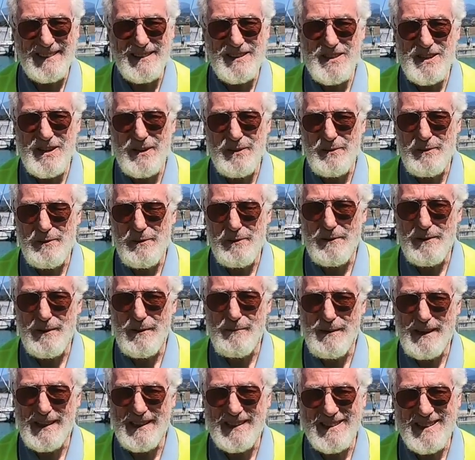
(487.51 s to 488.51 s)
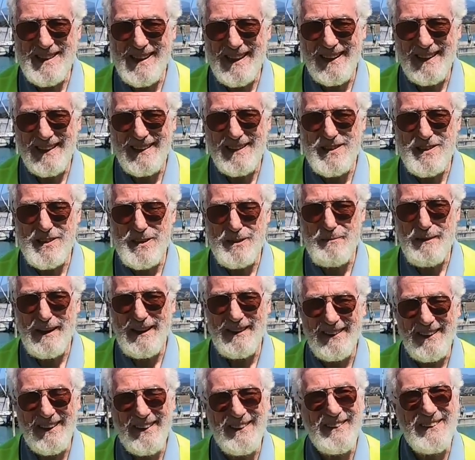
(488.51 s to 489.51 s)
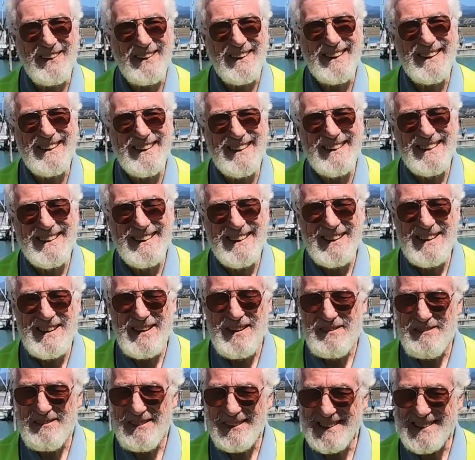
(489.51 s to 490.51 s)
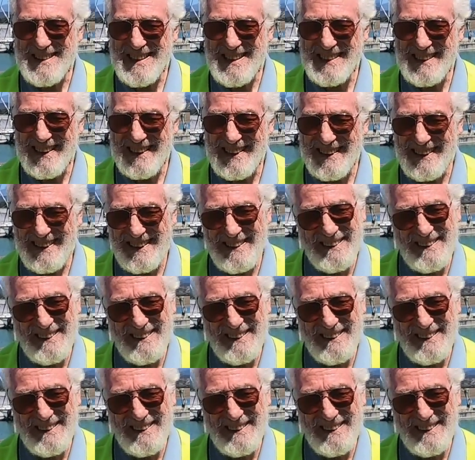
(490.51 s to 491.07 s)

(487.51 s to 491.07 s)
So we were a bit cagey about going, but thought,